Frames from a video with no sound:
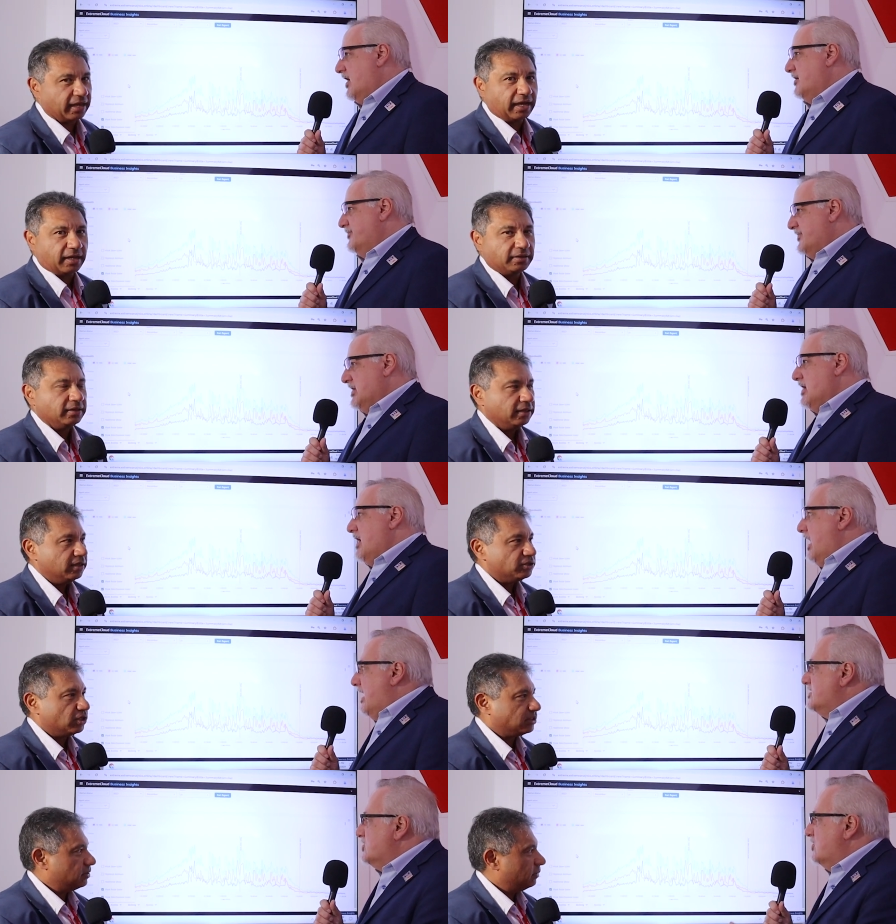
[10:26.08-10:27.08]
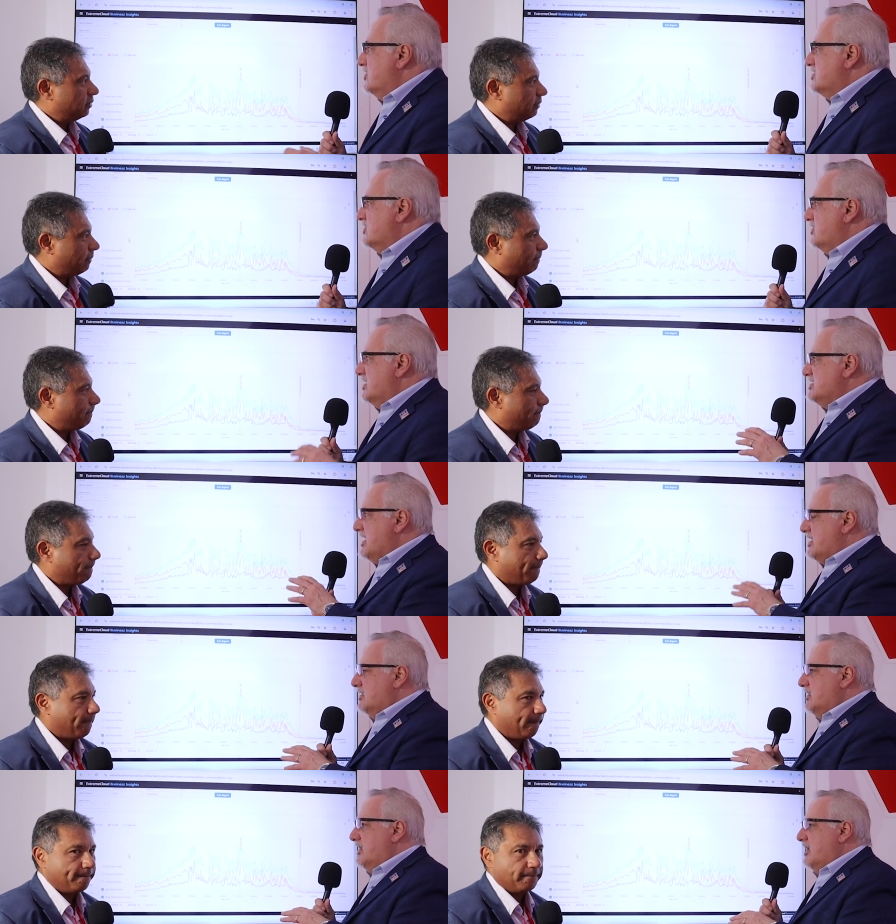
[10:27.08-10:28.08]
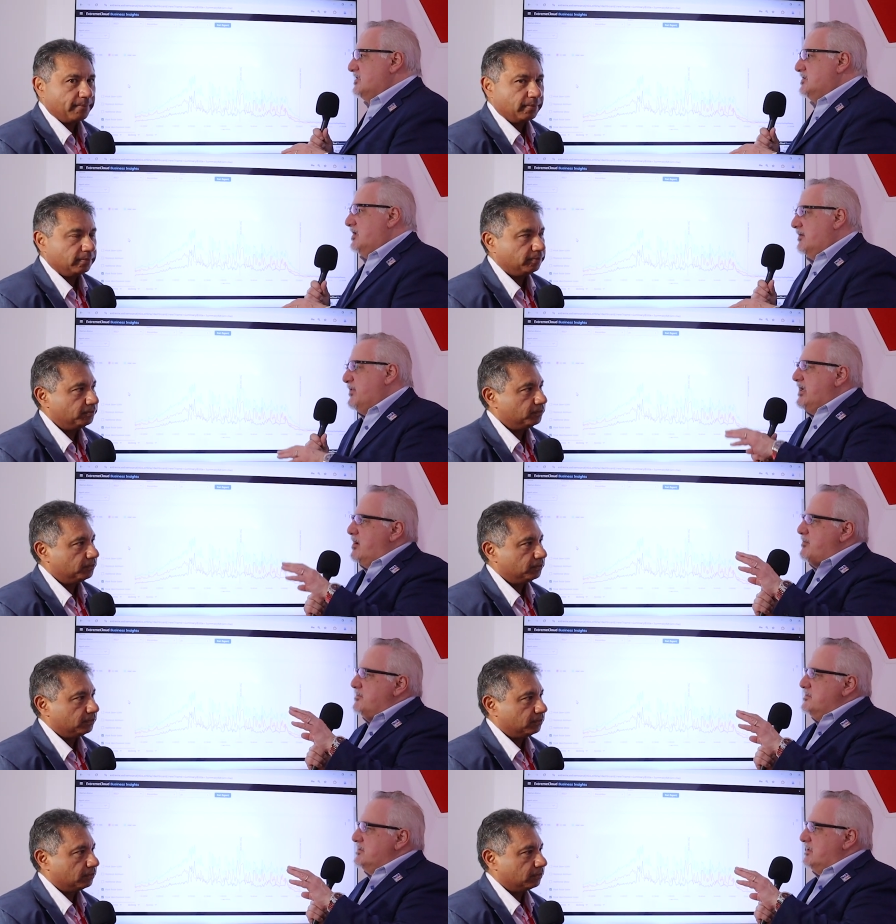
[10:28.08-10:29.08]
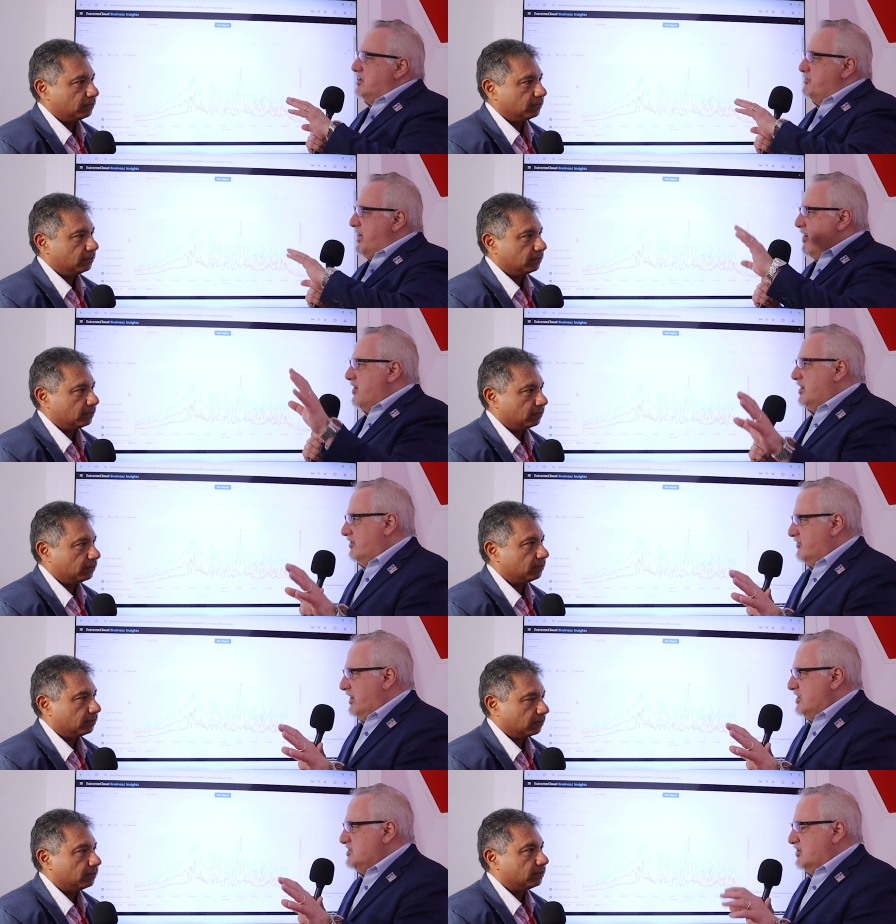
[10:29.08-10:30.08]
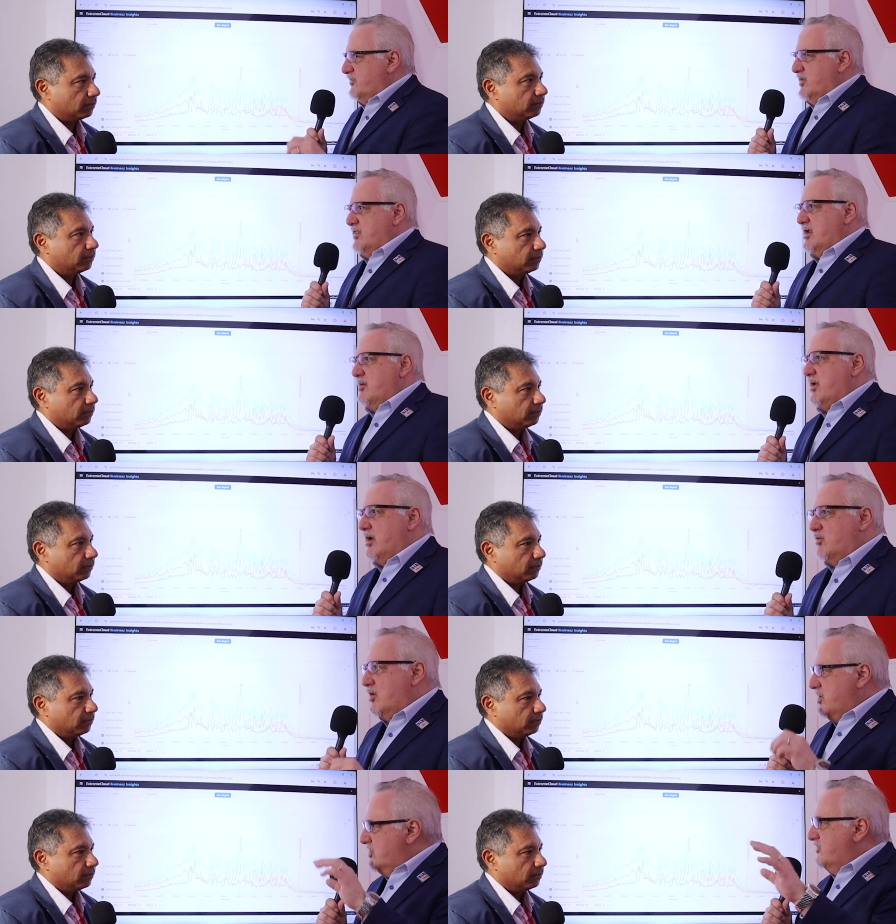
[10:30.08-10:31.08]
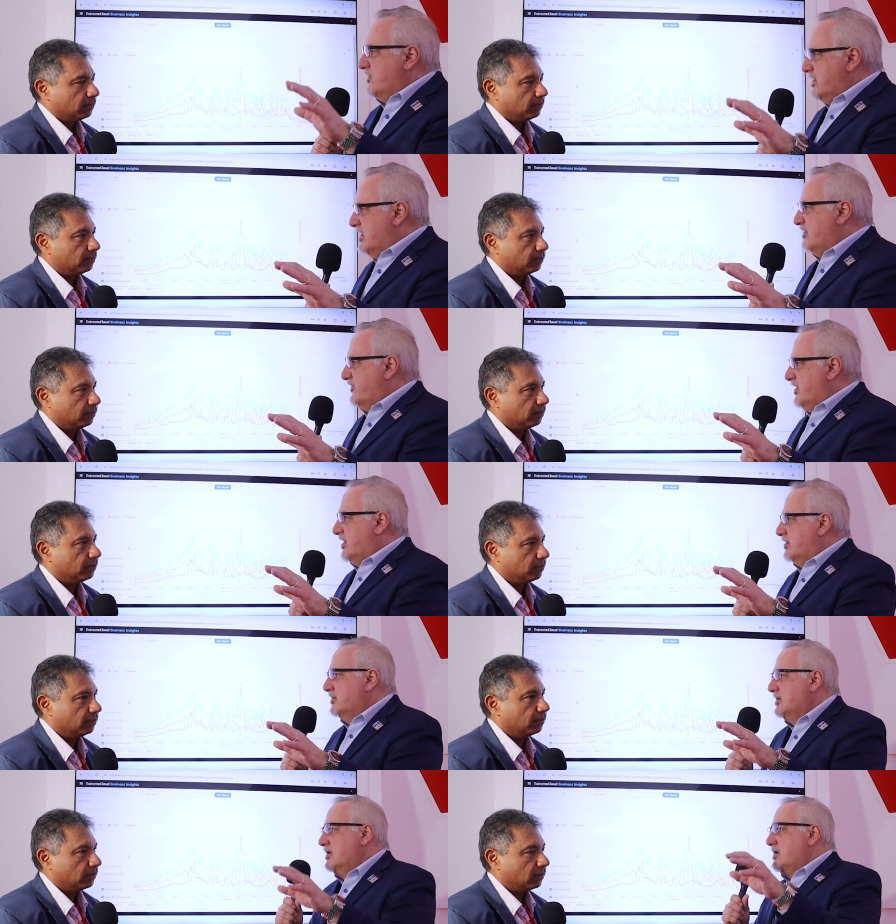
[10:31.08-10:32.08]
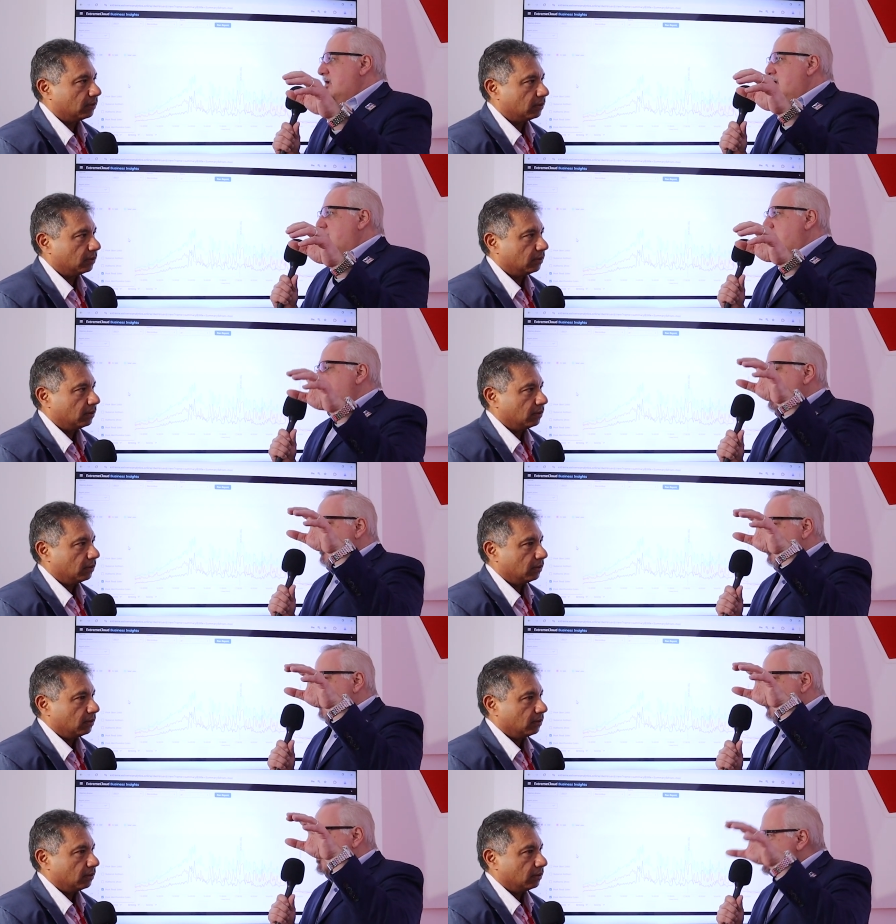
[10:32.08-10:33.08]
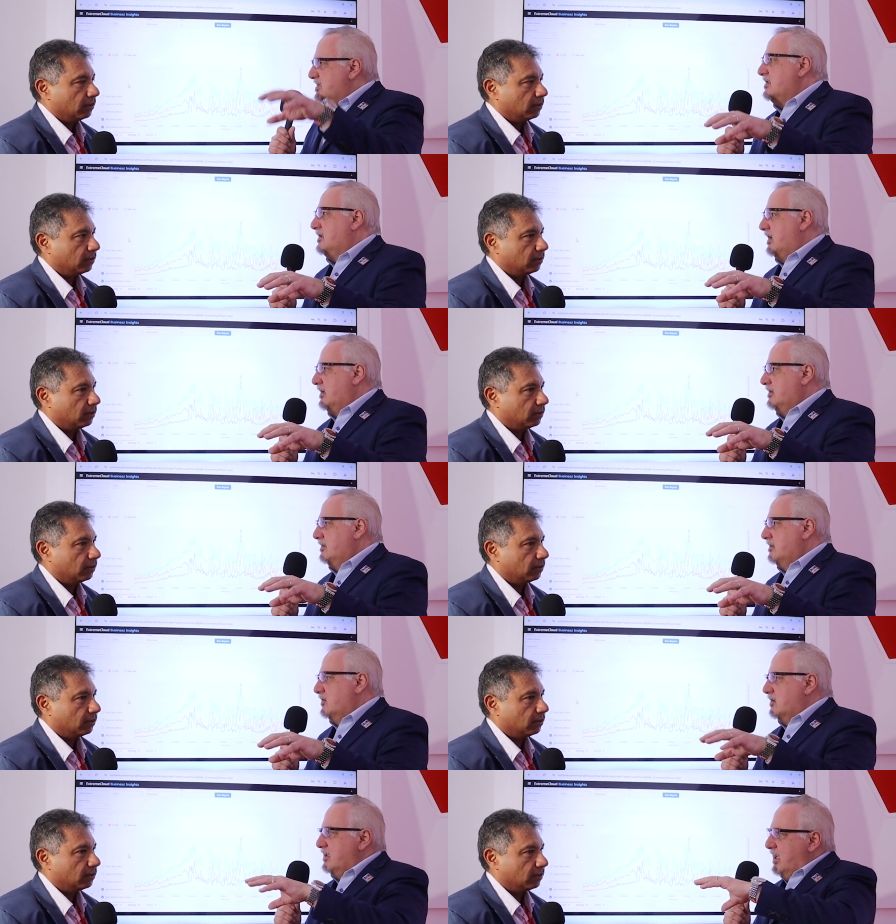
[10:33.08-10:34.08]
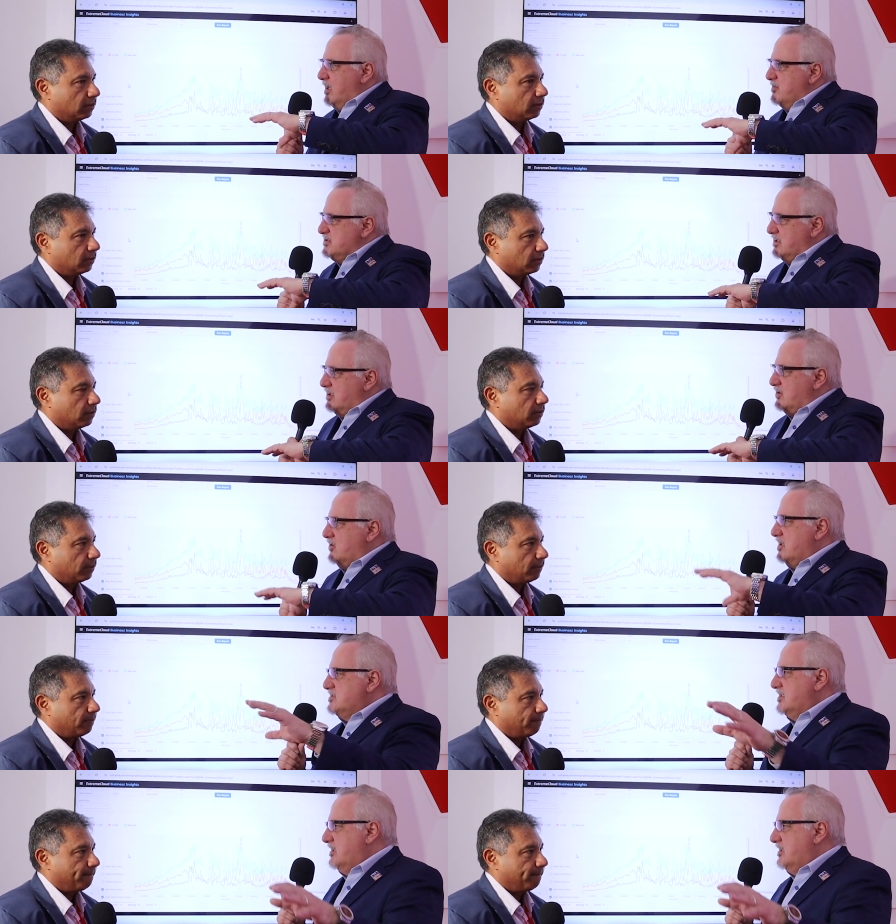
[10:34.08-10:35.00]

Speaker 1: that right. Yeah. So and so, so this analytics it becomes comparative, right? So if you think about what we do for the NFL, um, on a Sunday. There are games across